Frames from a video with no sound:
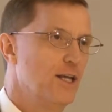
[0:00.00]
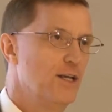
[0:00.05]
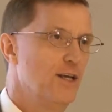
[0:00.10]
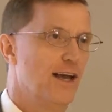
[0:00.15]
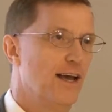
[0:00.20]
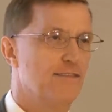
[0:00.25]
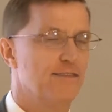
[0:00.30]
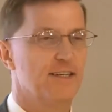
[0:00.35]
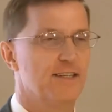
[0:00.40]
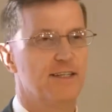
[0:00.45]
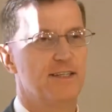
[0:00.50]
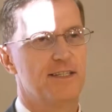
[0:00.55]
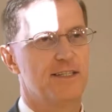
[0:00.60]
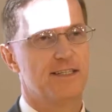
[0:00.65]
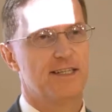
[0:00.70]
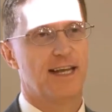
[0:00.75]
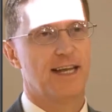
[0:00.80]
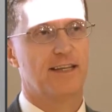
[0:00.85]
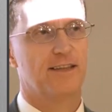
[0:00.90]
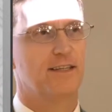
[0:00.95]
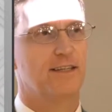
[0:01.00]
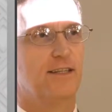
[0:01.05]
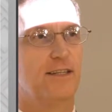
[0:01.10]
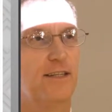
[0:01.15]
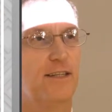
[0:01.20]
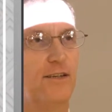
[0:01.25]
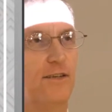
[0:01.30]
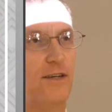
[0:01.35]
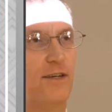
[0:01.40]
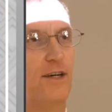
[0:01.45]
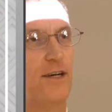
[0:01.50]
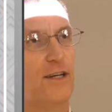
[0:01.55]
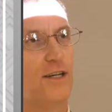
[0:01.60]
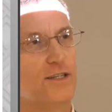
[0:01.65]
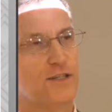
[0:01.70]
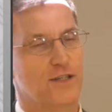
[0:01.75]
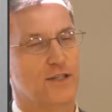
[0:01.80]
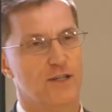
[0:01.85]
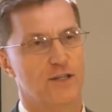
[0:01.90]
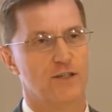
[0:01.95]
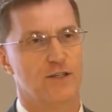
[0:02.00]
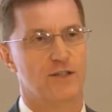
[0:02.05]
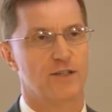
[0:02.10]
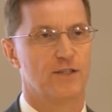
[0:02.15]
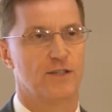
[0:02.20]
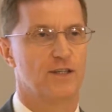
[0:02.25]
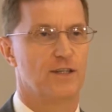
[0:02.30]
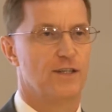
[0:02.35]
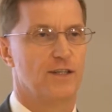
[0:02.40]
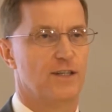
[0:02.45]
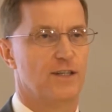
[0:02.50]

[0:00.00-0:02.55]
you have to understand that there are certain,